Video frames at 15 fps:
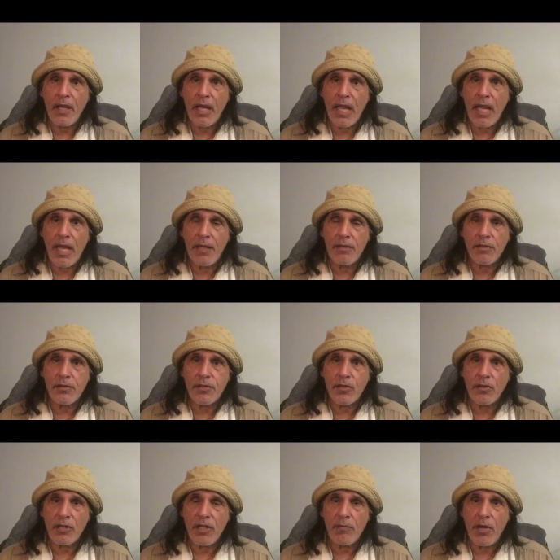and
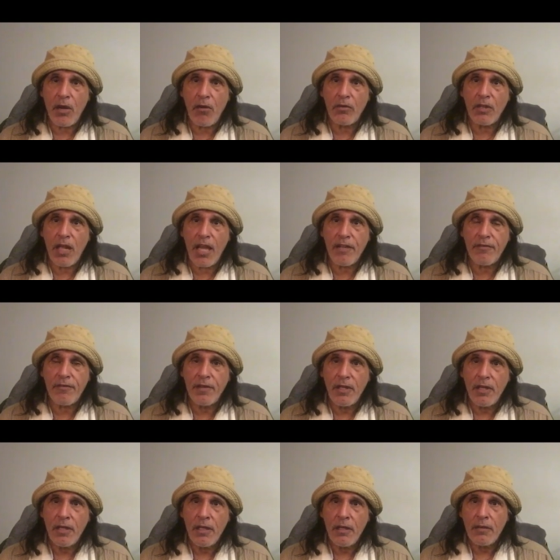certainly in my own life.
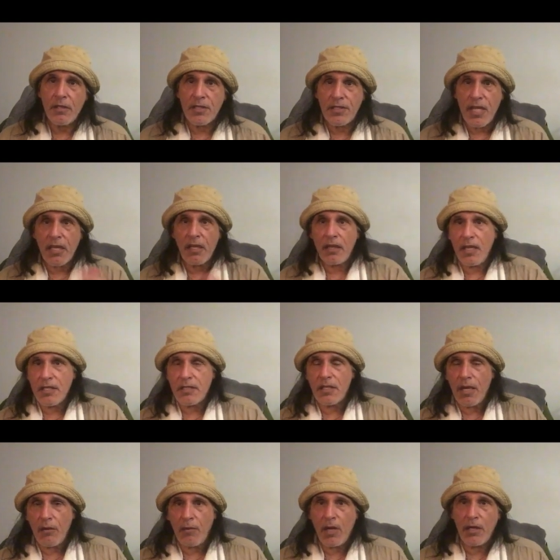The second
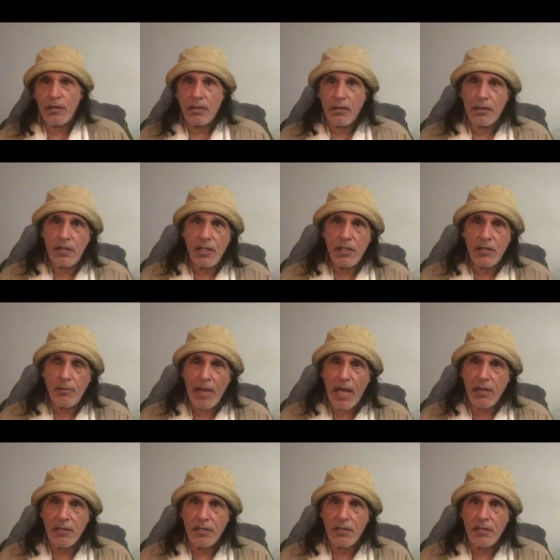lesson I wanted to teach about is